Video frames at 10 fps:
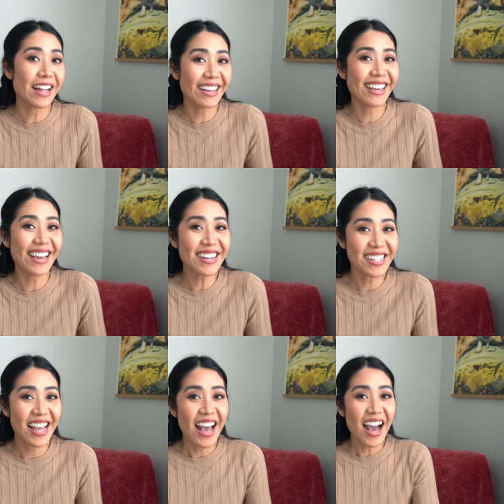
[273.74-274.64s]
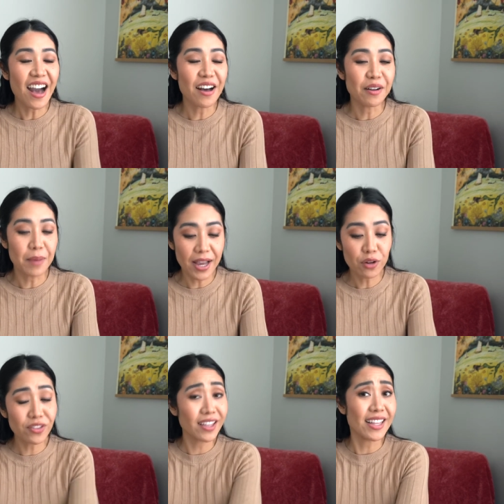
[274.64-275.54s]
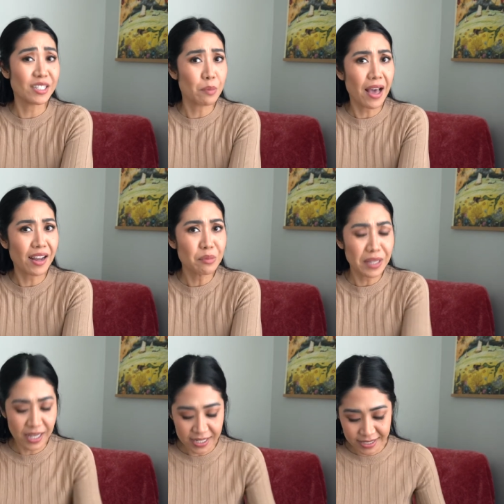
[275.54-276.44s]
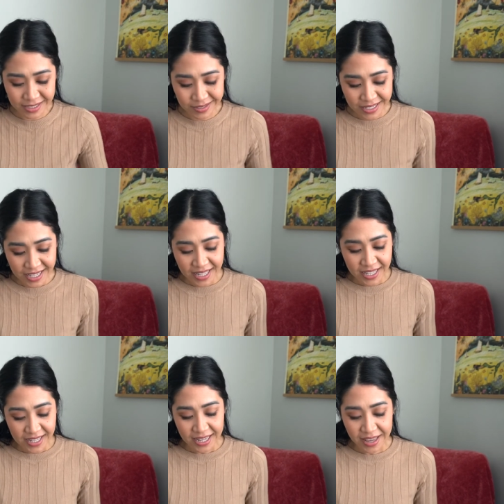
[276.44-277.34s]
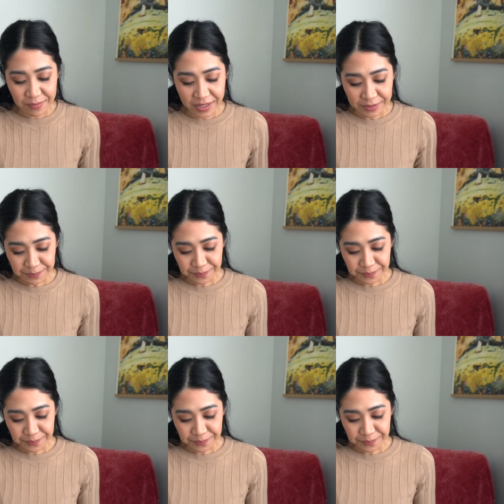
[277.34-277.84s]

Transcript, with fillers: like it. Um, I don't think that's bad because I mean